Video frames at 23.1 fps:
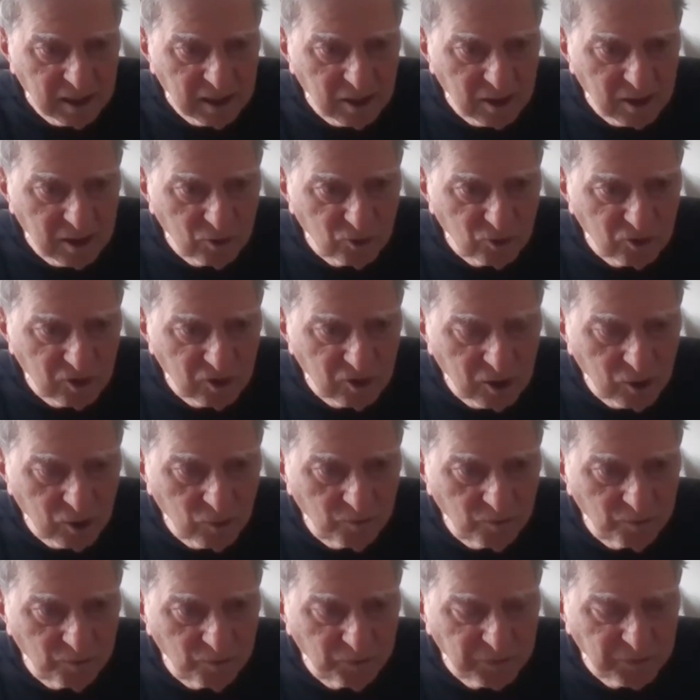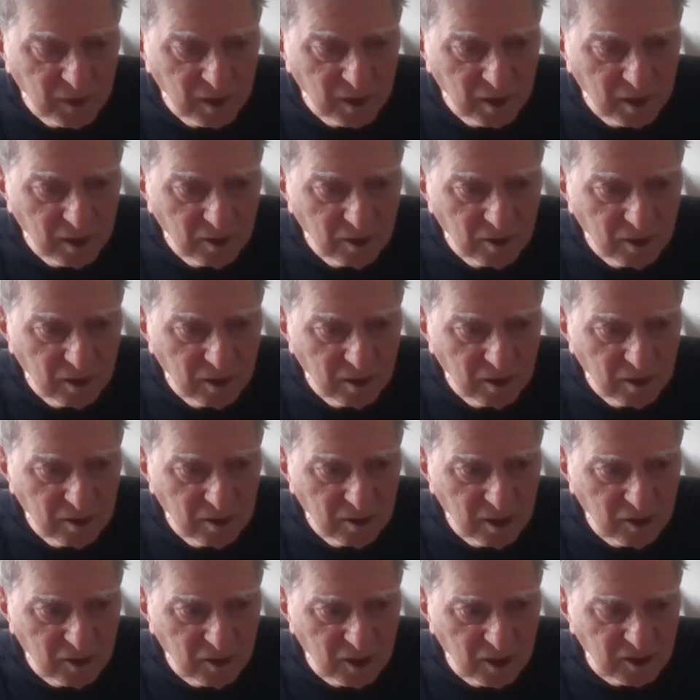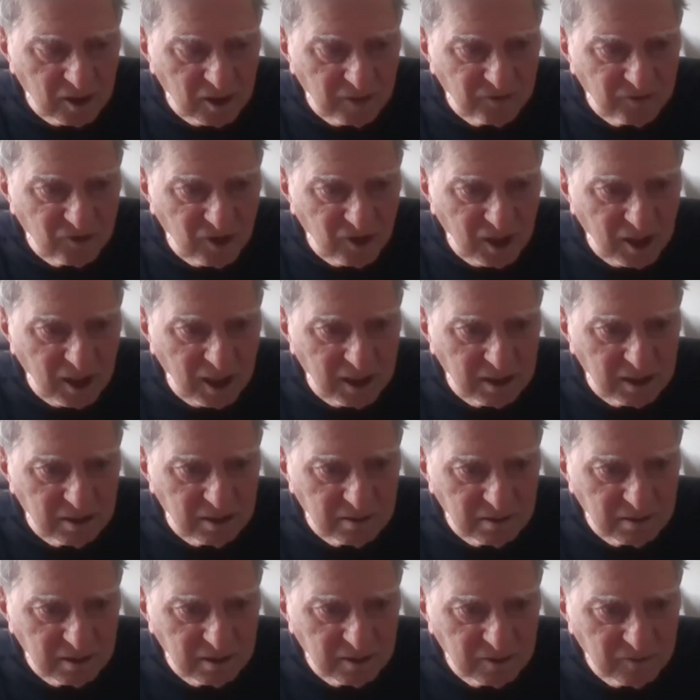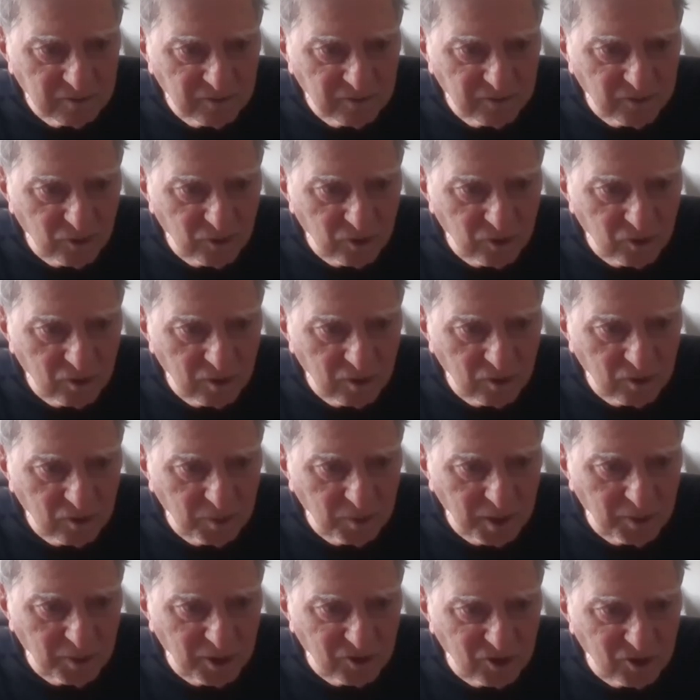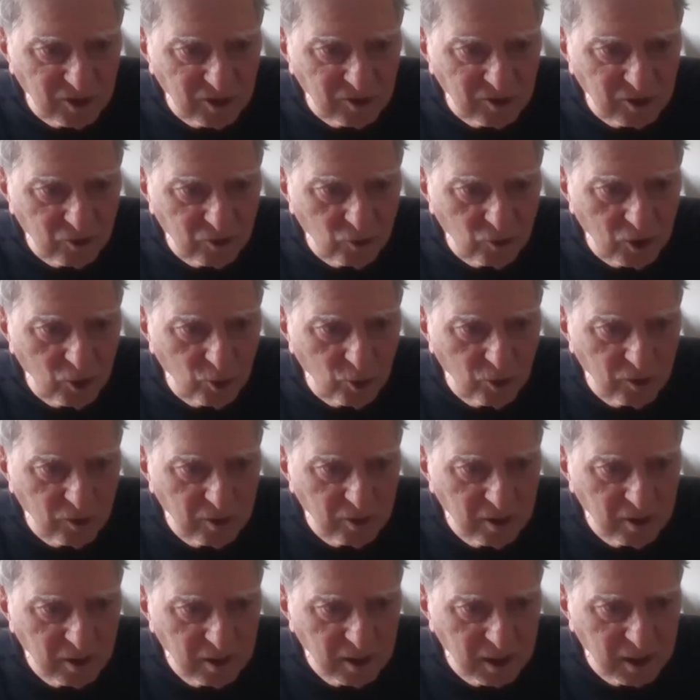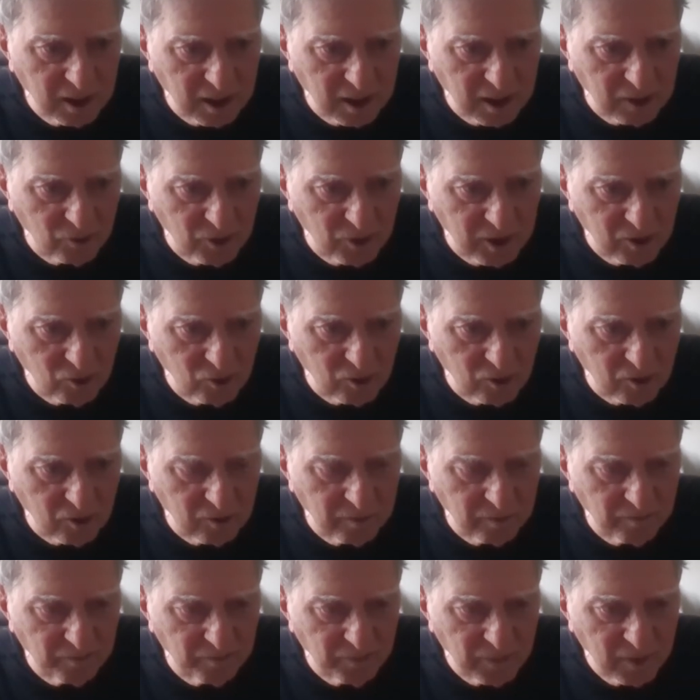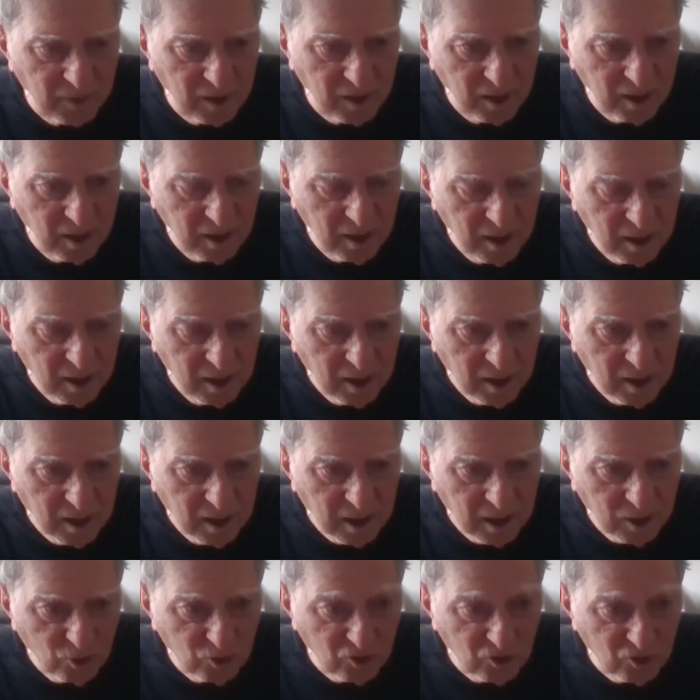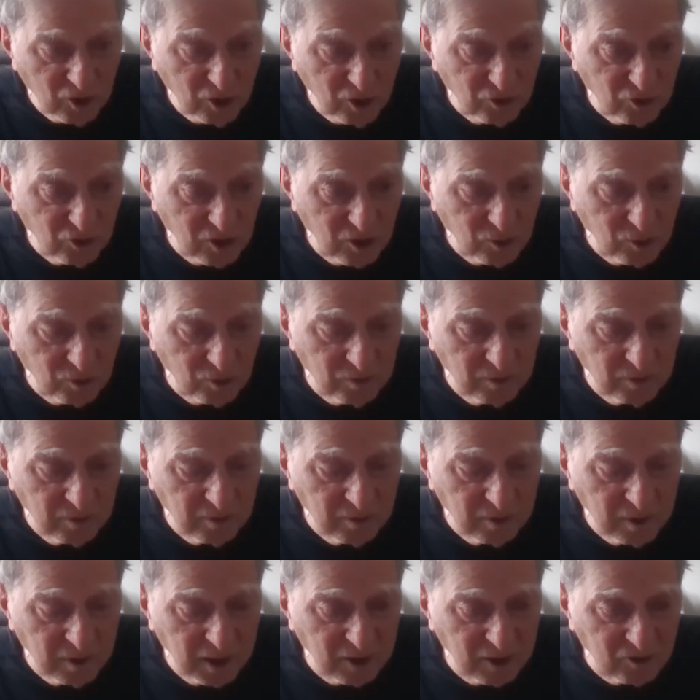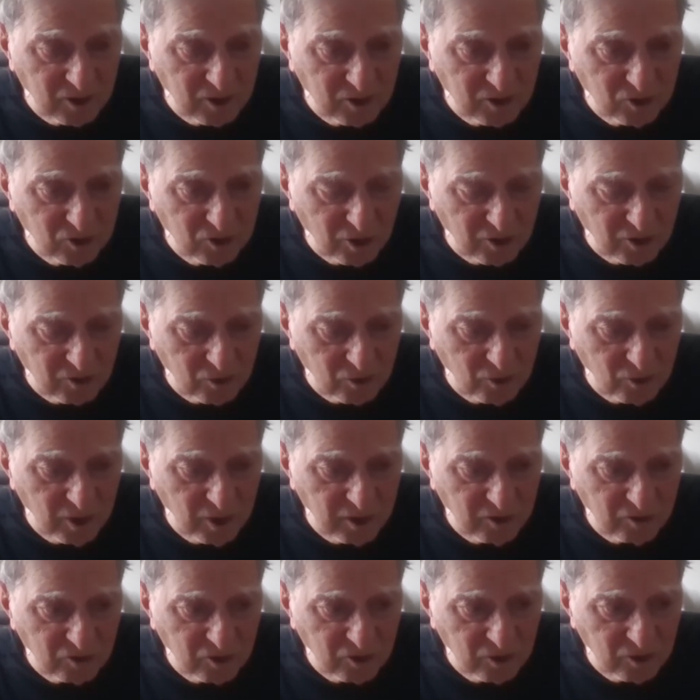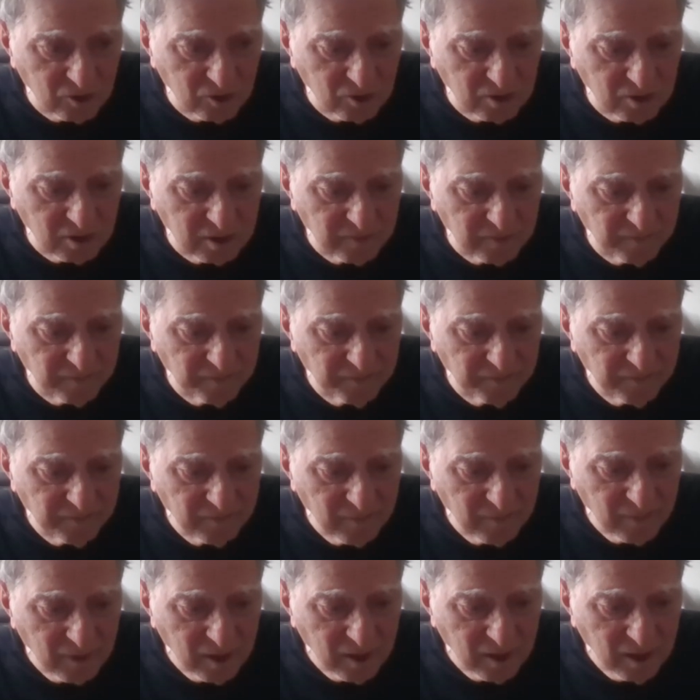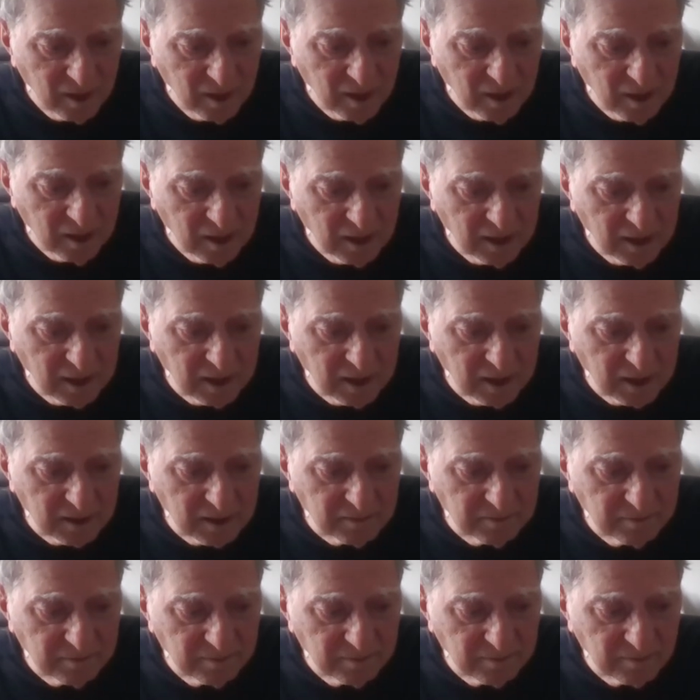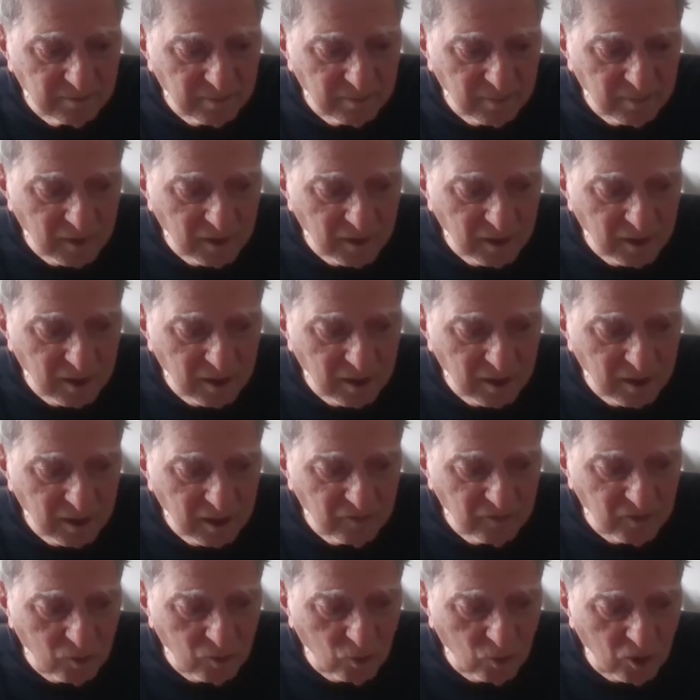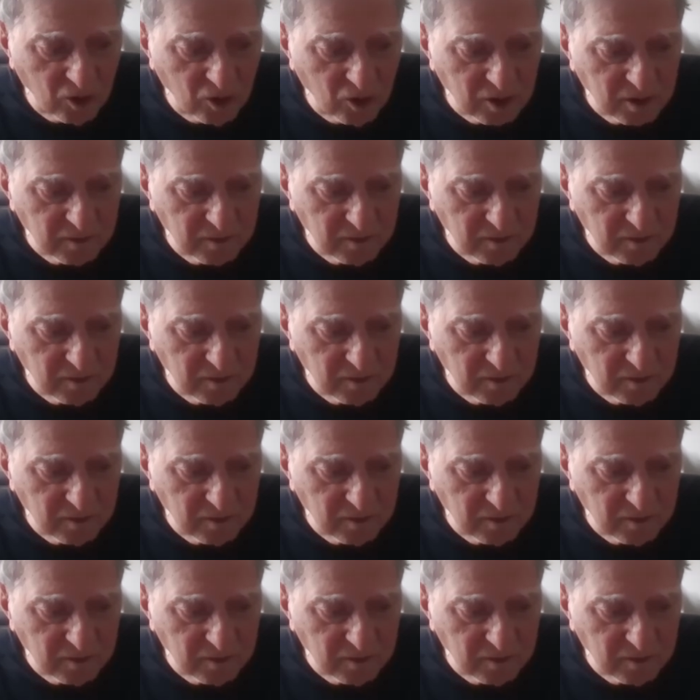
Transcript: there was no not, not enough sunlight for there to be much undergrowth uh, when you were. It was also, as I taught at the ranger school, uh, if you walk,